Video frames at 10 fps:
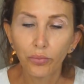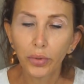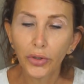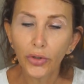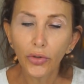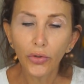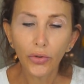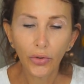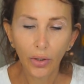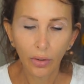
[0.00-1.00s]

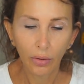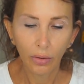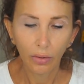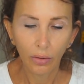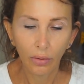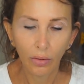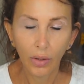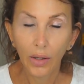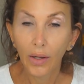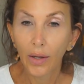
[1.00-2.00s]
blues,
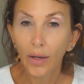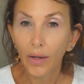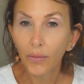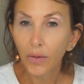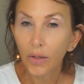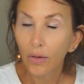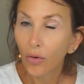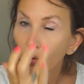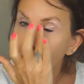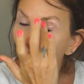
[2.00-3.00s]
I'm gonna,
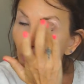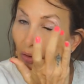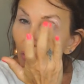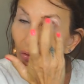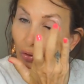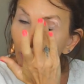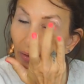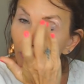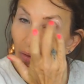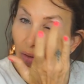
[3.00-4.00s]
or teals,
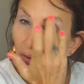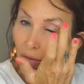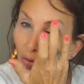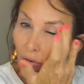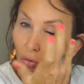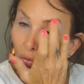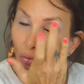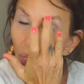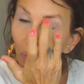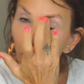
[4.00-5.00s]
I'm gonna
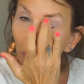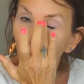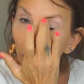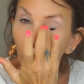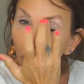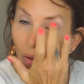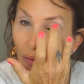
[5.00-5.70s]
use purple.